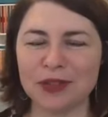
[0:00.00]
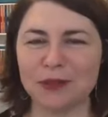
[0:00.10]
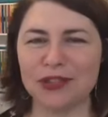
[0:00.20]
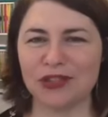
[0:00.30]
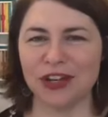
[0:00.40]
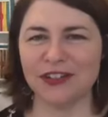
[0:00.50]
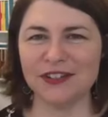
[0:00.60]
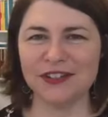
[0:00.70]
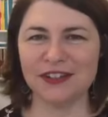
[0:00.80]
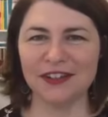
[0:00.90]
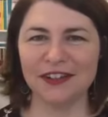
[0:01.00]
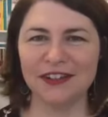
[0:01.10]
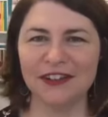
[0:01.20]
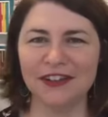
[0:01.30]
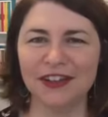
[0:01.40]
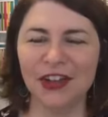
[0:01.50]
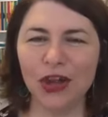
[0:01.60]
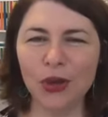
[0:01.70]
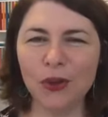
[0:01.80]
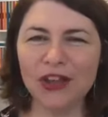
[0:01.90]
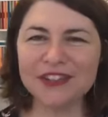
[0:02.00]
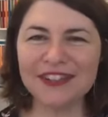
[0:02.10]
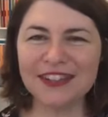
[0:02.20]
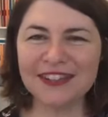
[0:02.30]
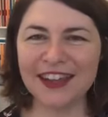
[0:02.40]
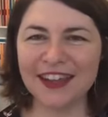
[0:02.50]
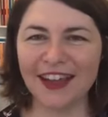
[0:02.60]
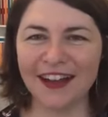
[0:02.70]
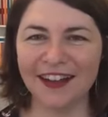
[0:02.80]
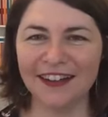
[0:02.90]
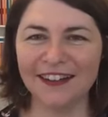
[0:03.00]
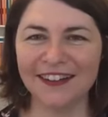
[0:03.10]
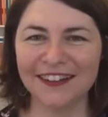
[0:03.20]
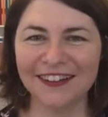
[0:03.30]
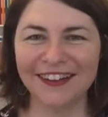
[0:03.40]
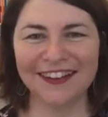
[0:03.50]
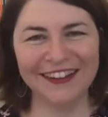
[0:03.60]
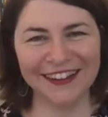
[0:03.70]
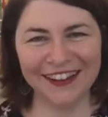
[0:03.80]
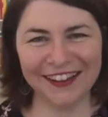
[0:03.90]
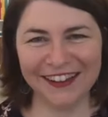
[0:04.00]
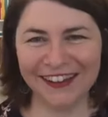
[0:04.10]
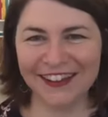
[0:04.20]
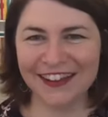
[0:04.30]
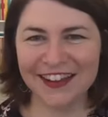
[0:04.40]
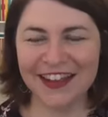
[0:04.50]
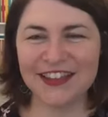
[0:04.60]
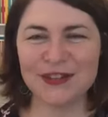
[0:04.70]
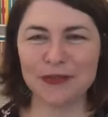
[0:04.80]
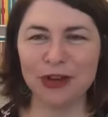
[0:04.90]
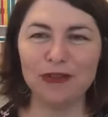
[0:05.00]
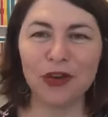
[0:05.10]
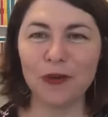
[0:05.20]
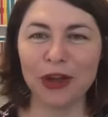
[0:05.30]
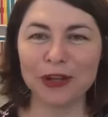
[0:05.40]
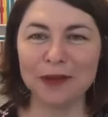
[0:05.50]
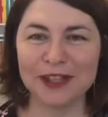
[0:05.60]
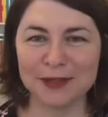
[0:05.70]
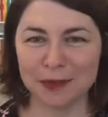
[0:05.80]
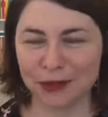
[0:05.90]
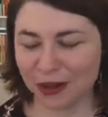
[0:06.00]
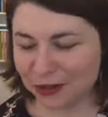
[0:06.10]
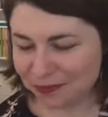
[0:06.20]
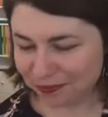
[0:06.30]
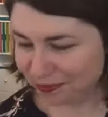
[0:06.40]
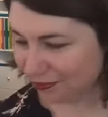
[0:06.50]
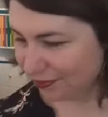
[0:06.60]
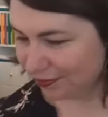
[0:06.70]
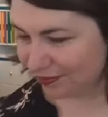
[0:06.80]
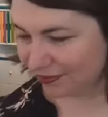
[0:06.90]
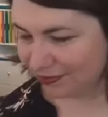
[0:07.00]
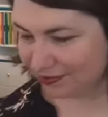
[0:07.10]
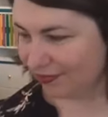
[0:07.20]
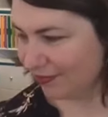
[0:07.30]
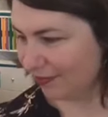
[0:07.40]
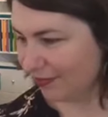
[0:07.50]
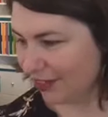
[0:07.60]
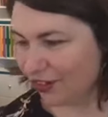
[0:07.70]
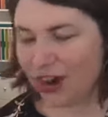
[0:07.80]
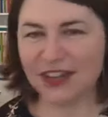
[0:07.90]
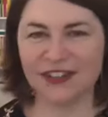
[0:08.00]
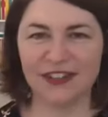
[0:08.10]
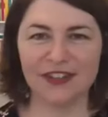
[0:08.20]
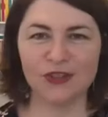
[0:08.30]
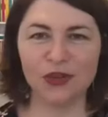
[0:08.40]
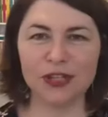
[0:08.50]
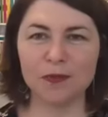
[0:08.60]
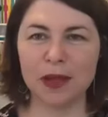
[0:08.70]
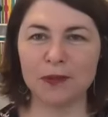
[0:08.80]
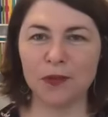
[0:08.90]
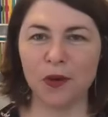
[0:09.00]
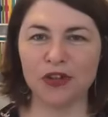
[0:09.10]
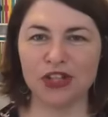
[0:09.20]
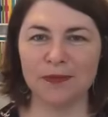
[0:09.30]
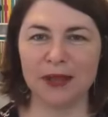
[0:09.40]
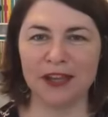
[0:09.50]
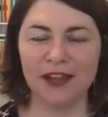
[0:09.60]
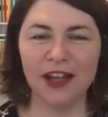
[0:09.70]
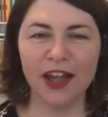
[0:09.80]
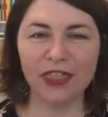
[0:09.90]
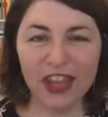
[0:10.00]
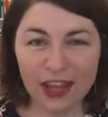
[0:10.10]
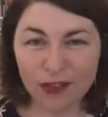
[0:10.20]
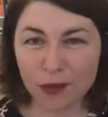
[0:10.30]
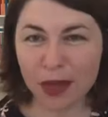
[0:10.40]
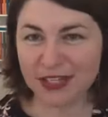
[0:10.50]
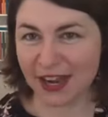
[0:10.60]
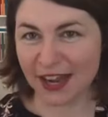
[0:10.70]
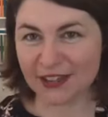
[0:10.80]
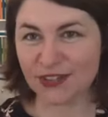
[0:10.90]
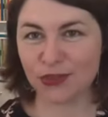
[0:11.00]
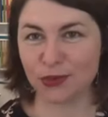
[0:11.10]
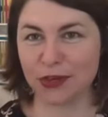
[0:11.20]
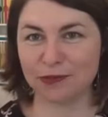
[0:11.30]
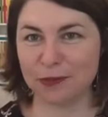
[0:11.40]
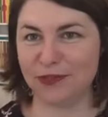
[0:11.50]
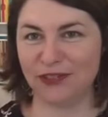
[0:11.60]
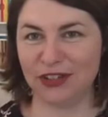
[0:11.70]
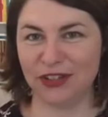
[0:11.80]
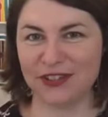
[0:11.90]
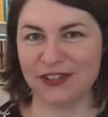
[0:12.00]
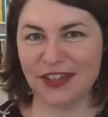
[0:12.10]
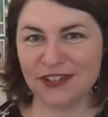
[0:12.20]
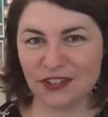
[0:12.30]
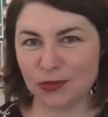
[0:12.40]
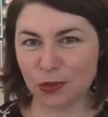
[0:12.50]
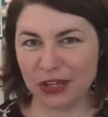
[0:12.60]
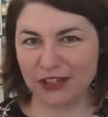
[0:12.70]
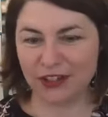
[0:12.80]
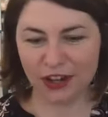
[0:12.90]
Demonstrators. Who else is here? Is it one of your workmates, Bruno? Craziness. All these people watching me. I think even my dad saw one of my videos, and that's just weird.